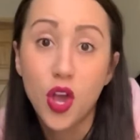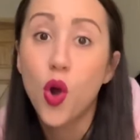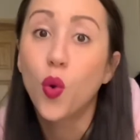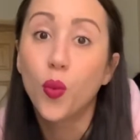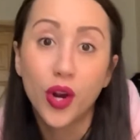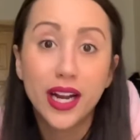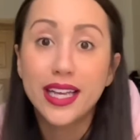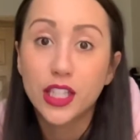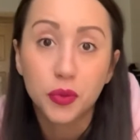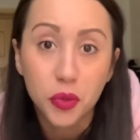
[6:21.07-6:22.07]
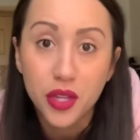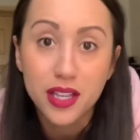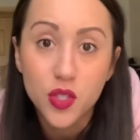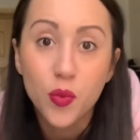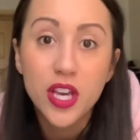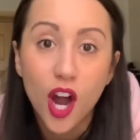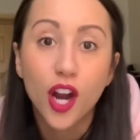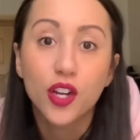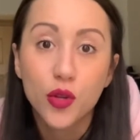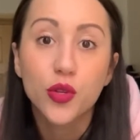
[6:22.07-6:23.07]
We're gonna get through this. We are
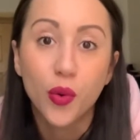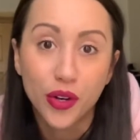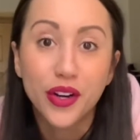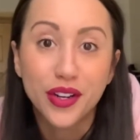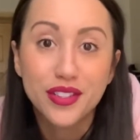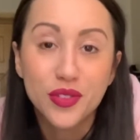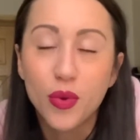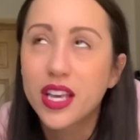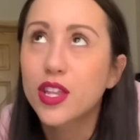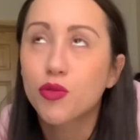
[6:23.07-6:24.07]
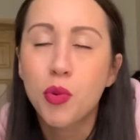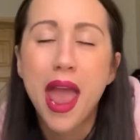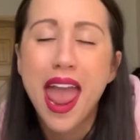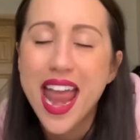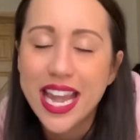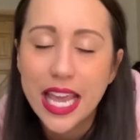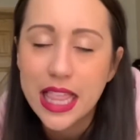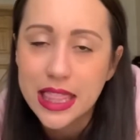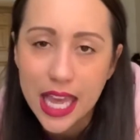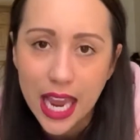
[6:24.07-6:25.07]
New Yorkers. We get through
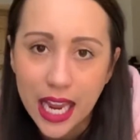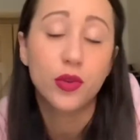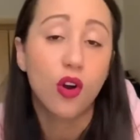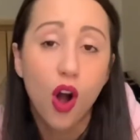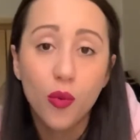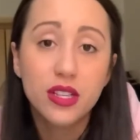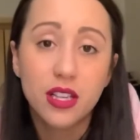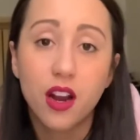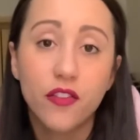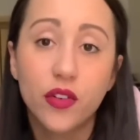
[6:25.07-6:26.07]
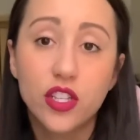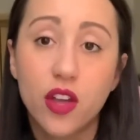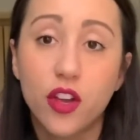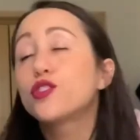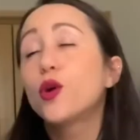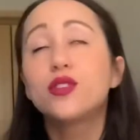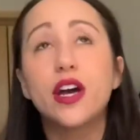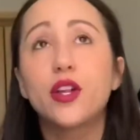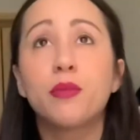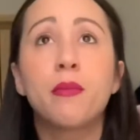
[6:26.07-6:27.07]
anything. You're always there for each other. No doubt
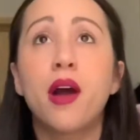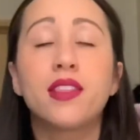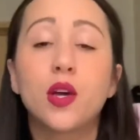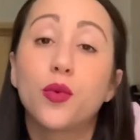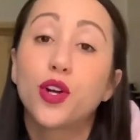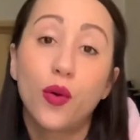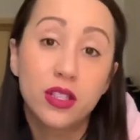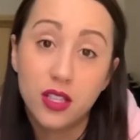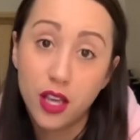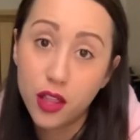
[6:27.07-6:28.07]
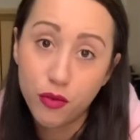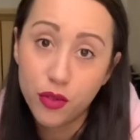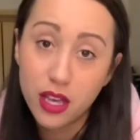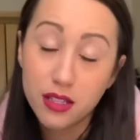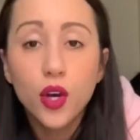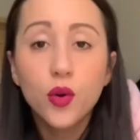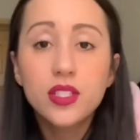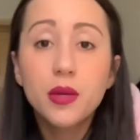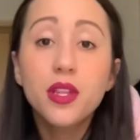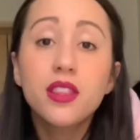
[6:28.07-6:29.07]
in my mind that we're going to get through this. So
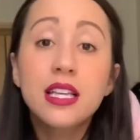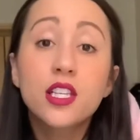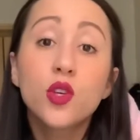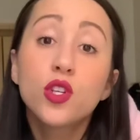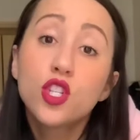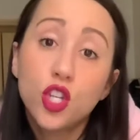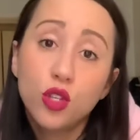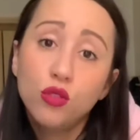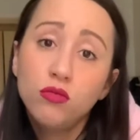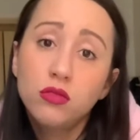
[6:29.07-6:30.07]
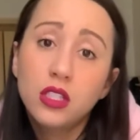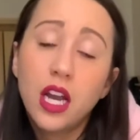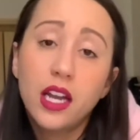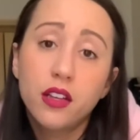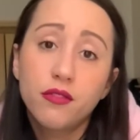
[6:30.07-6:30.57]
some of the things that you can do to kind of